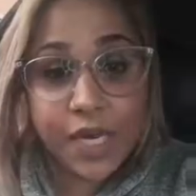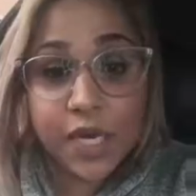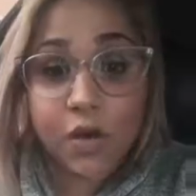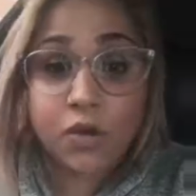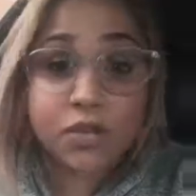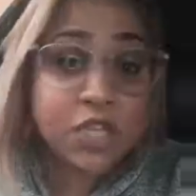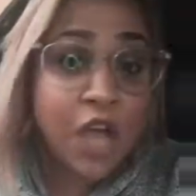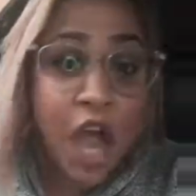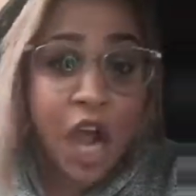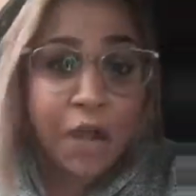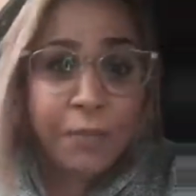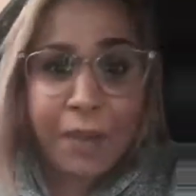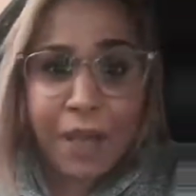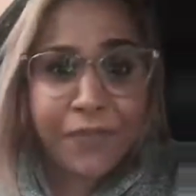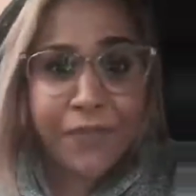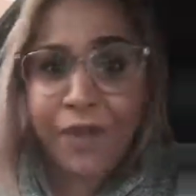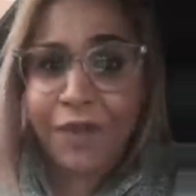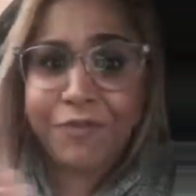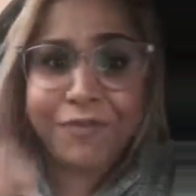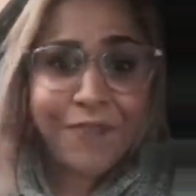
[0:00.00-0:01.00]
it or talk
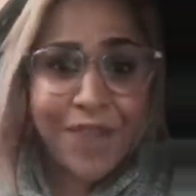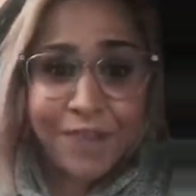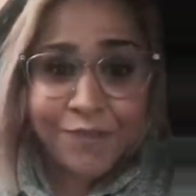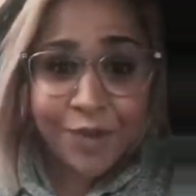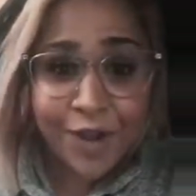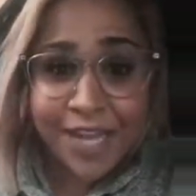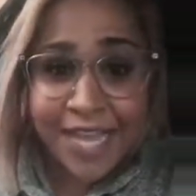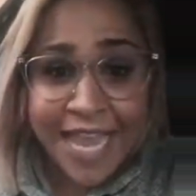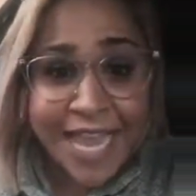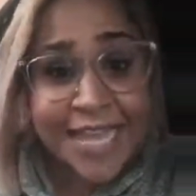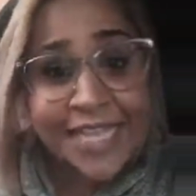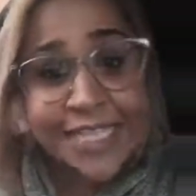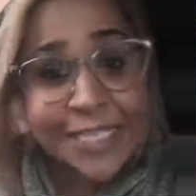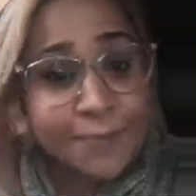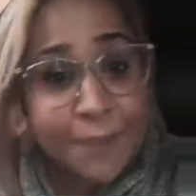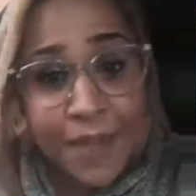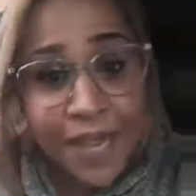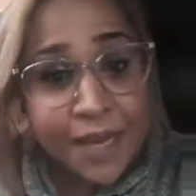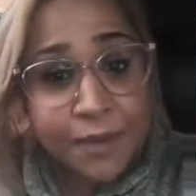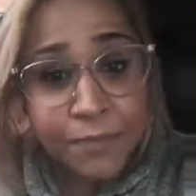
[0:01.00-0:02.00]
about their favorite Kate
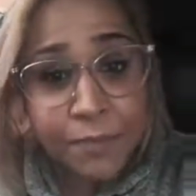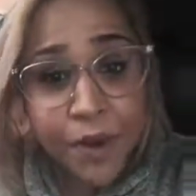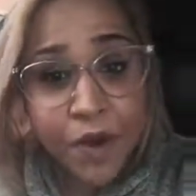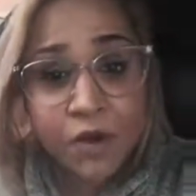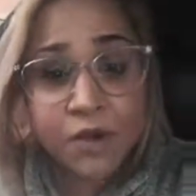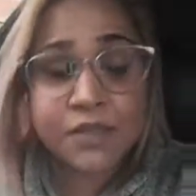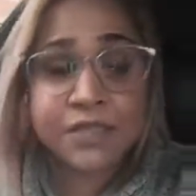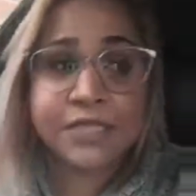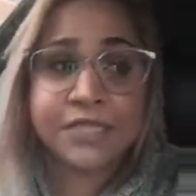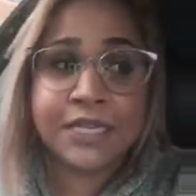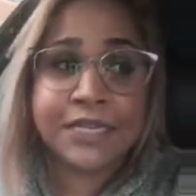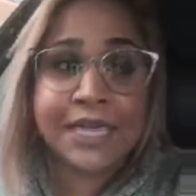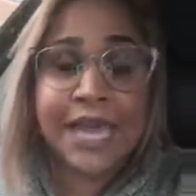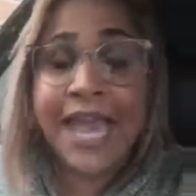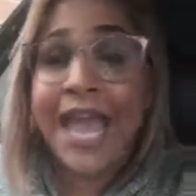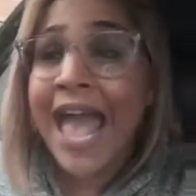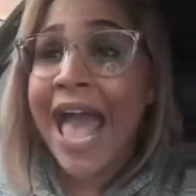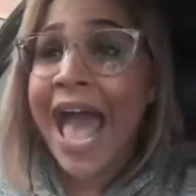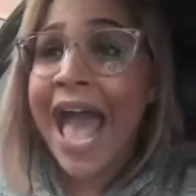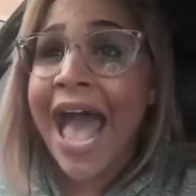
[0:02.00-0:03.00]
Spade purse that
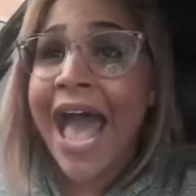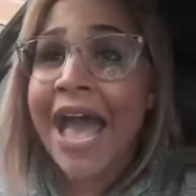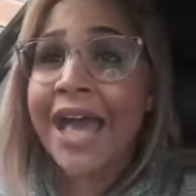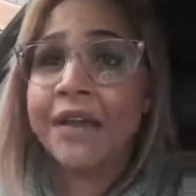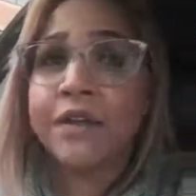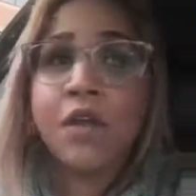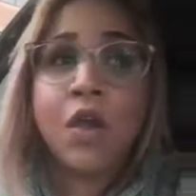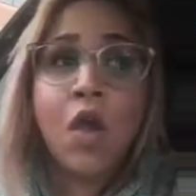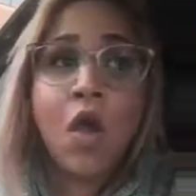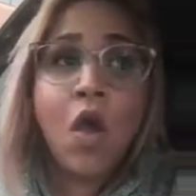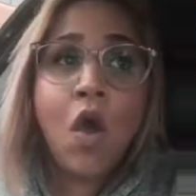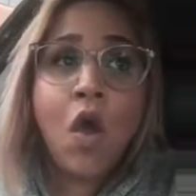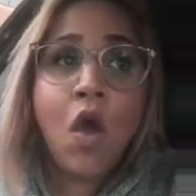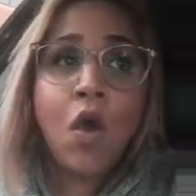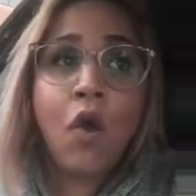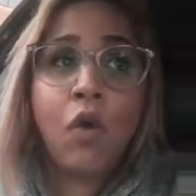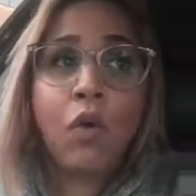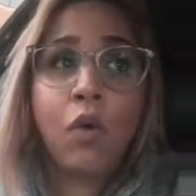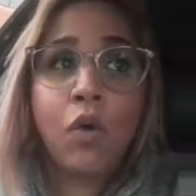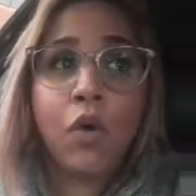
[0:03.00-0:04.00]
they had,
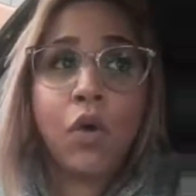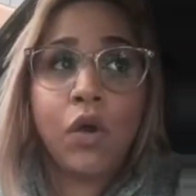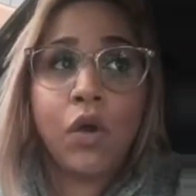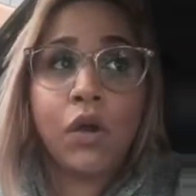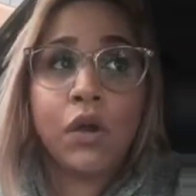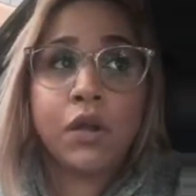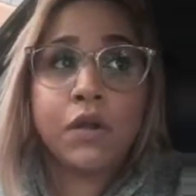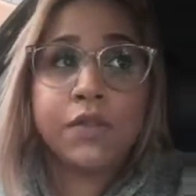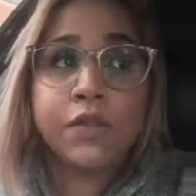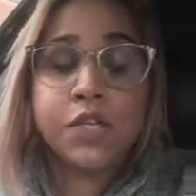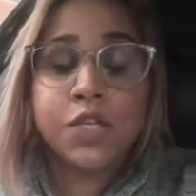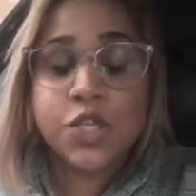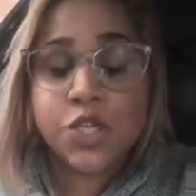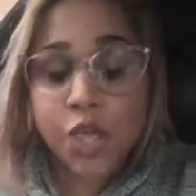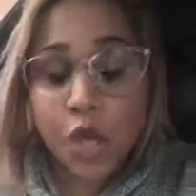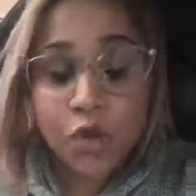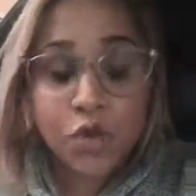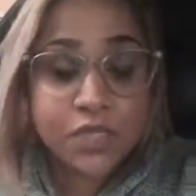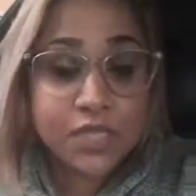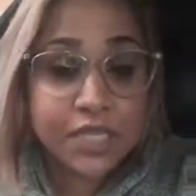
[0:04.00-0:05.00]
or the
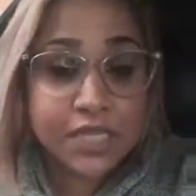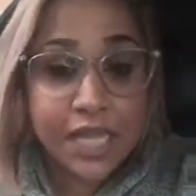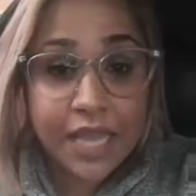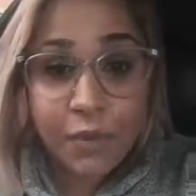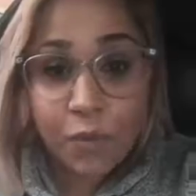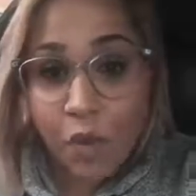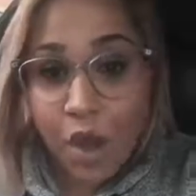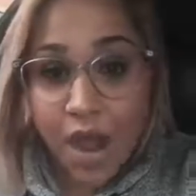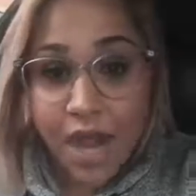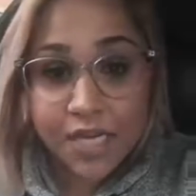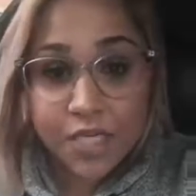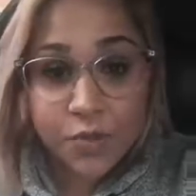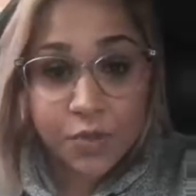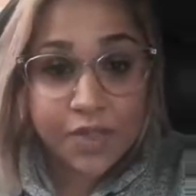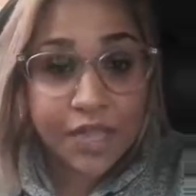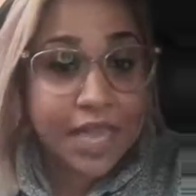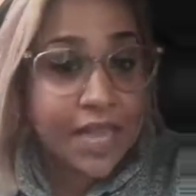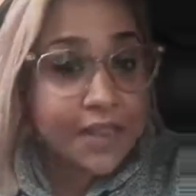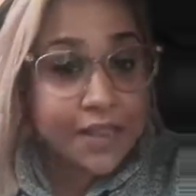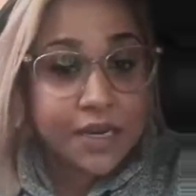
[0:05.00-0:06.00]
shows that they watched
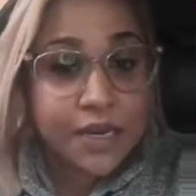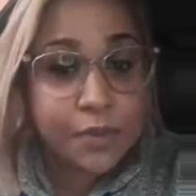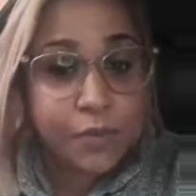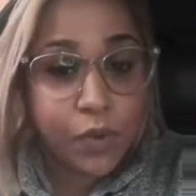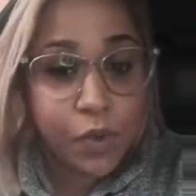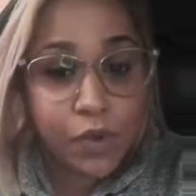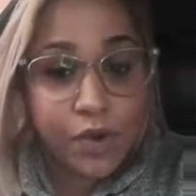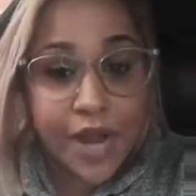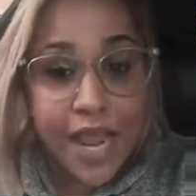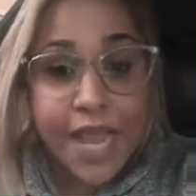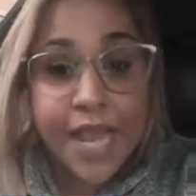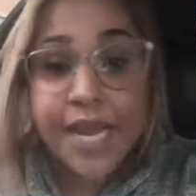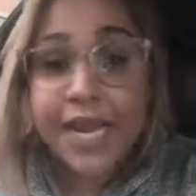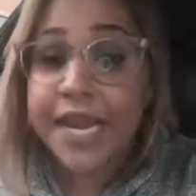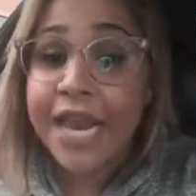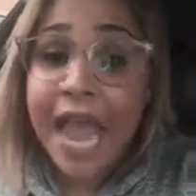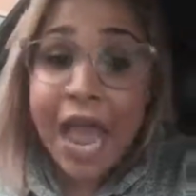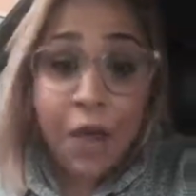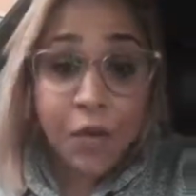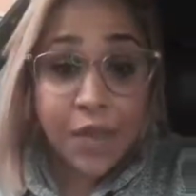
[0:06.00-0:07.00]
with Anthony Bourdain
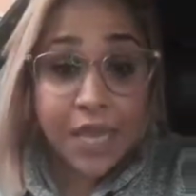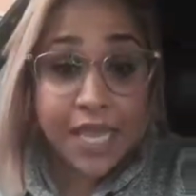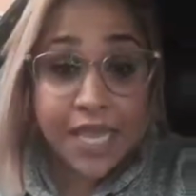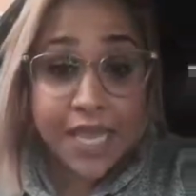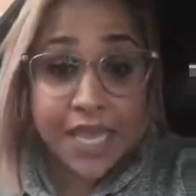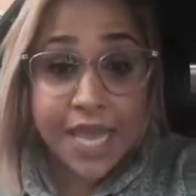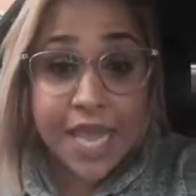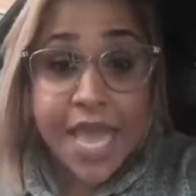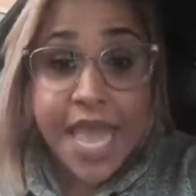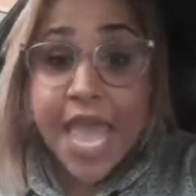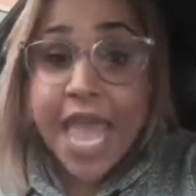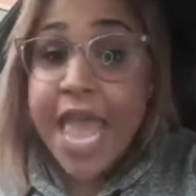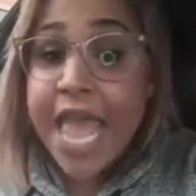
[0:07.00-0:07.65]
and how he